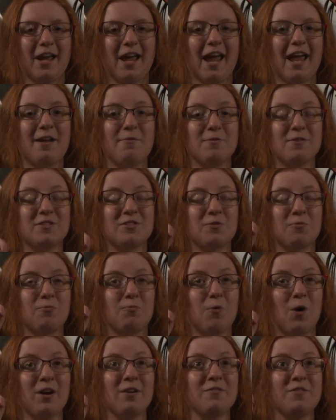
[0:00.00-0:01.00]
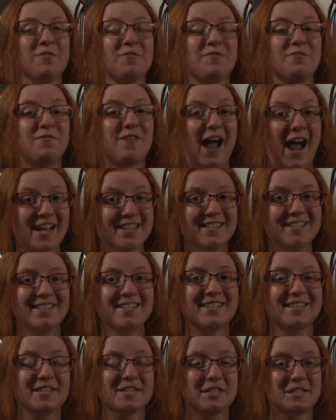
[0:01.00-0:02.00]
And it was one of the
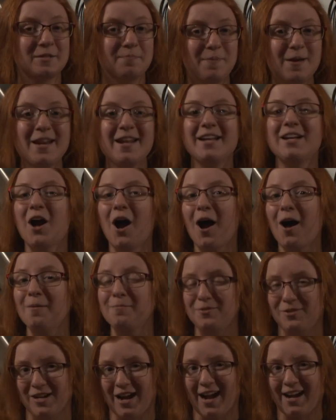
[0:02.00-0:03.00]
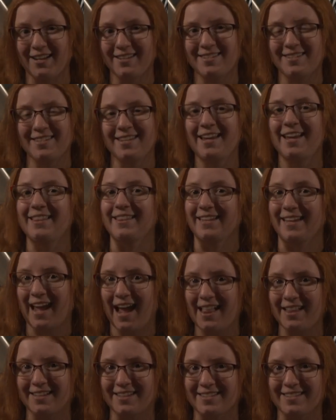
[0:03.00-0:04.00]
fastest spinning objects in the
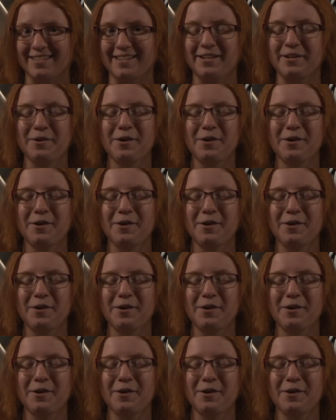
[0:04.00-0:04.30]
galaxy.